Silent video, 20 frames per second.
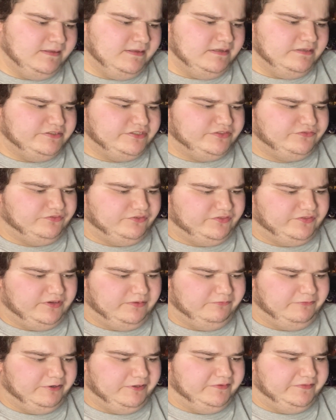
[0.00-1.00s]
Just for
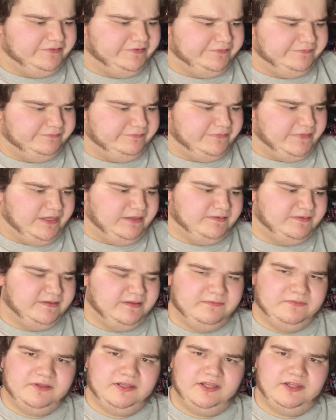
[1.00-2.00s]
some reason, they
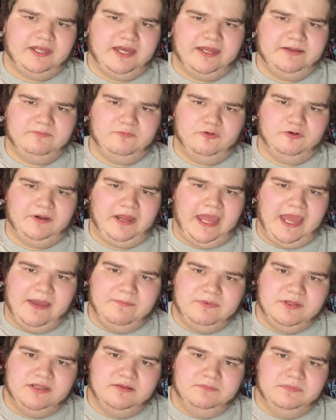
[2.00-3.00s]
seemed a lot more
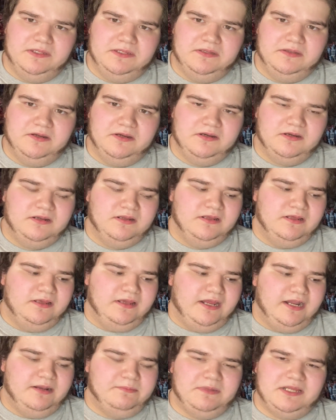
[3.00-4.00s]
happy to be there.
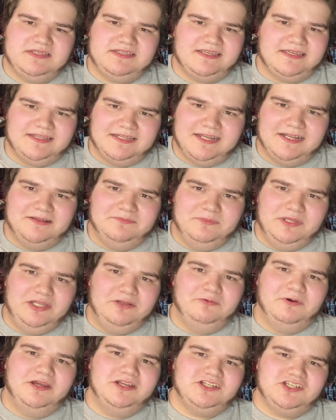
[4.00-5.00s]
And I'm not saying that in a
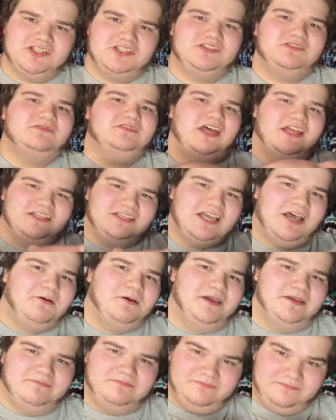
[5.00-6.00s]
mean way, just that's how
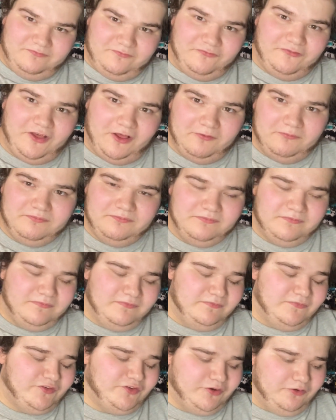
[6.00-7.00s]
I felt.
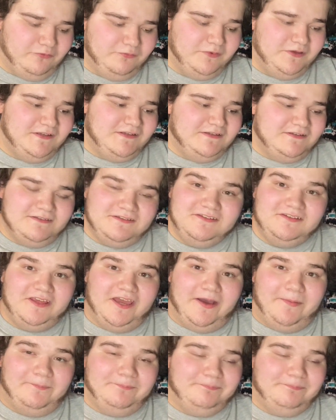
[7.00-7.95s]
So, yeah.